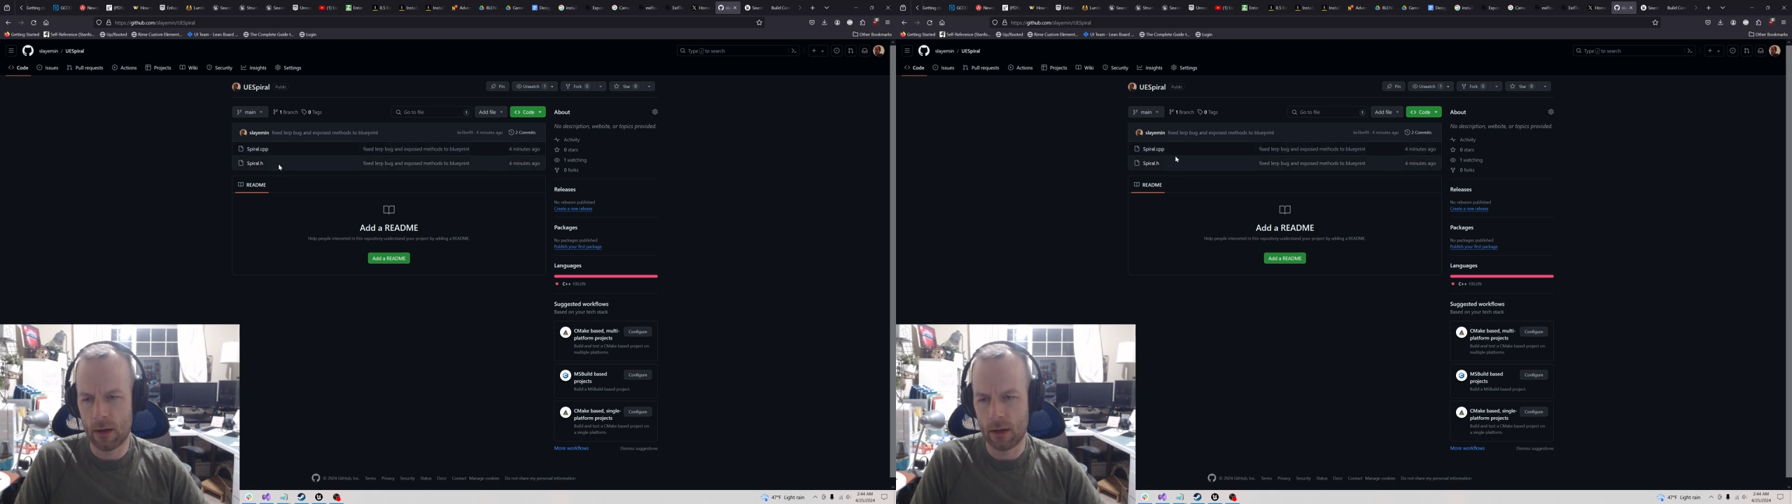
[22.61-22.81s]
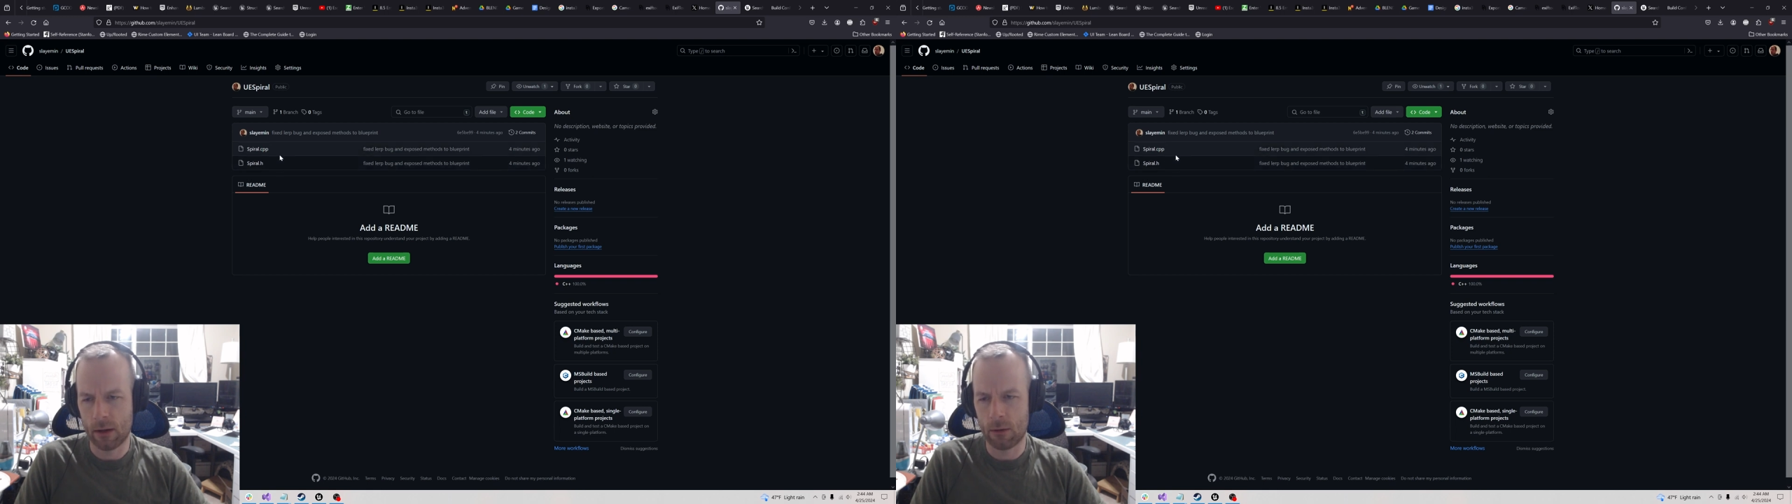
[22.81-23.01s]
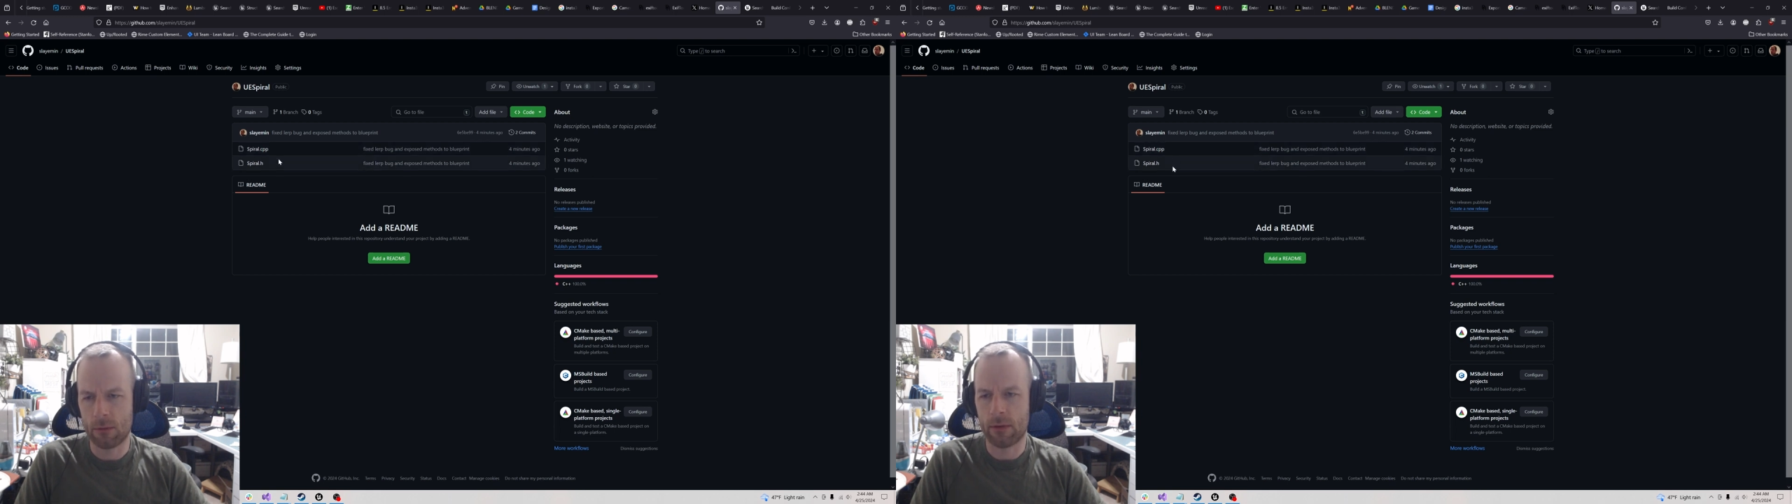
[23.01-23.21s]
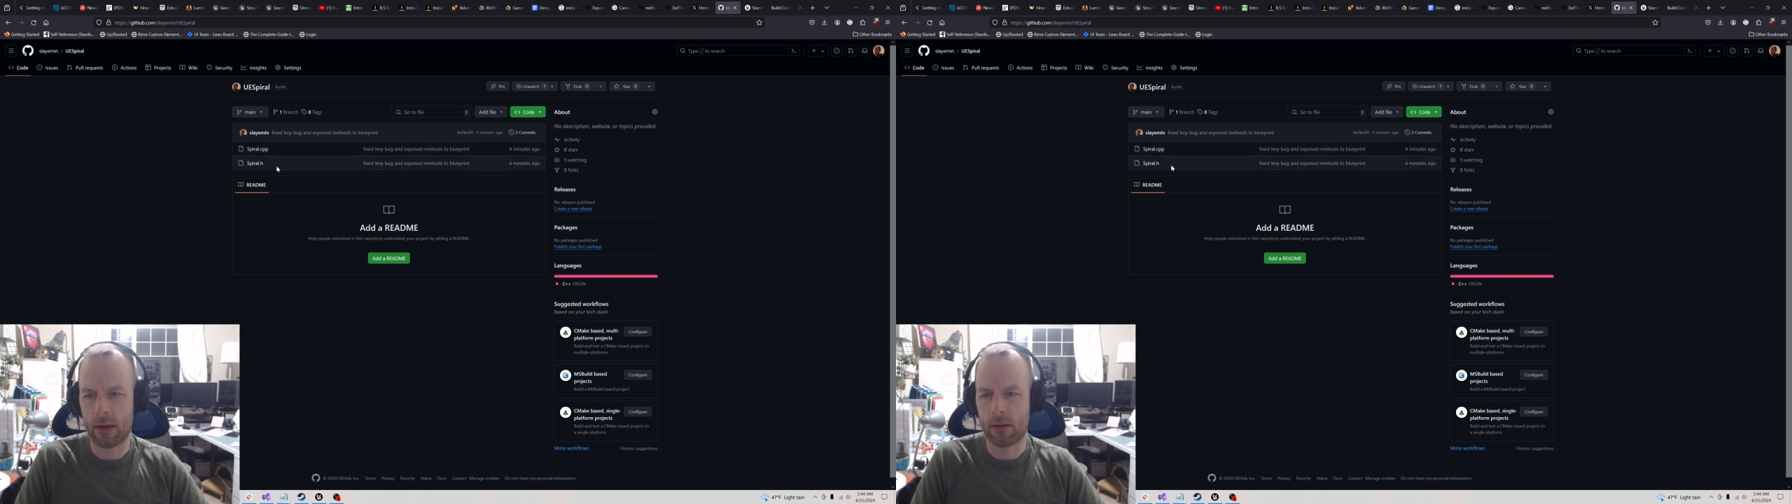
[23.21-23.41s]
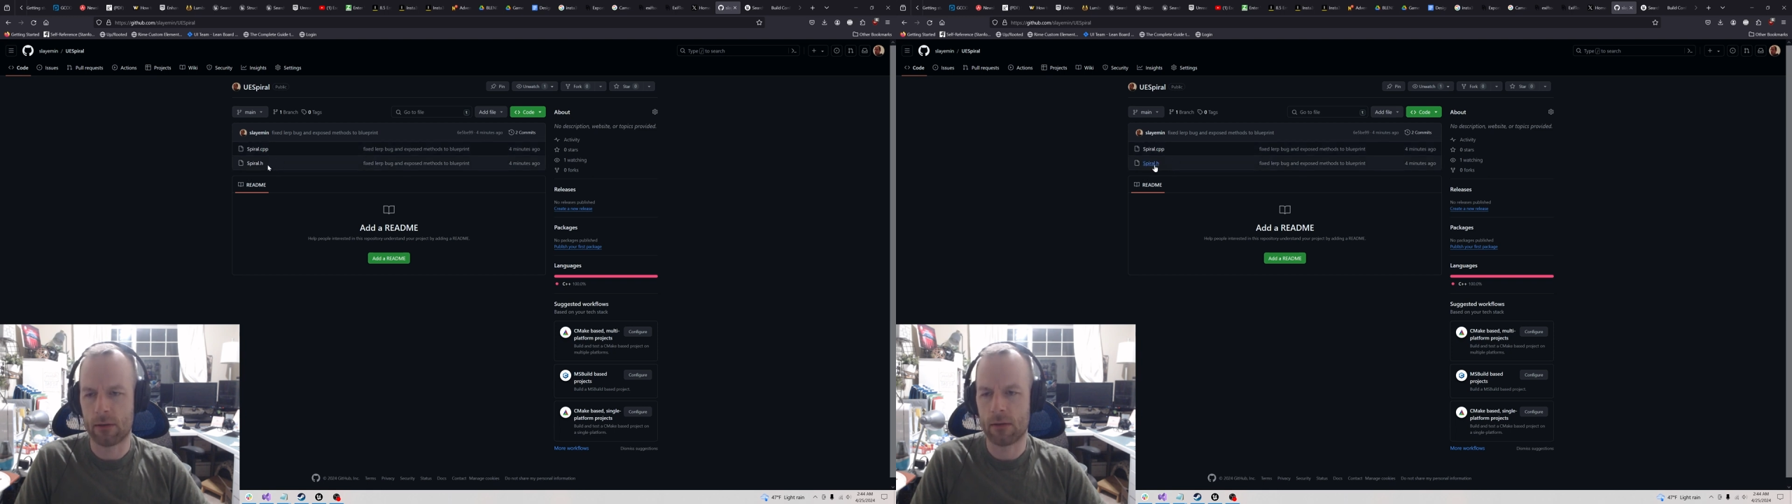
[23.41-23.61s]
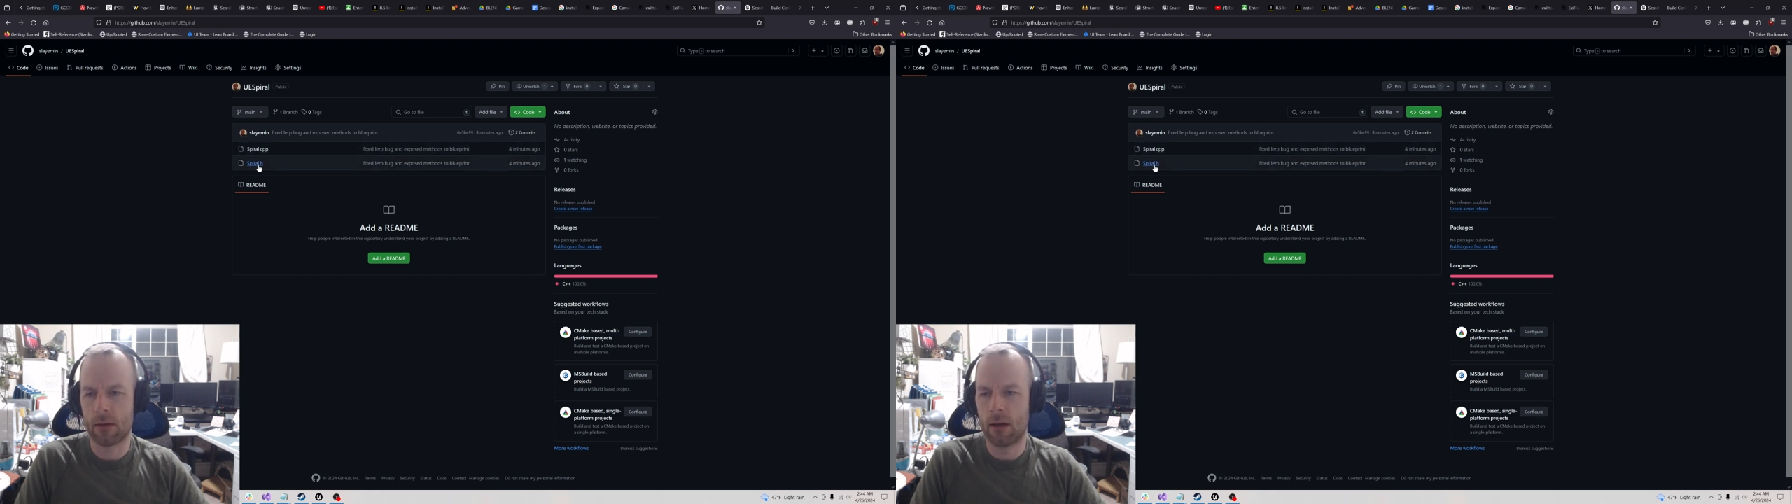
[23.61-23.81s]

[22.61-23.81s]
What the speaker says: code files,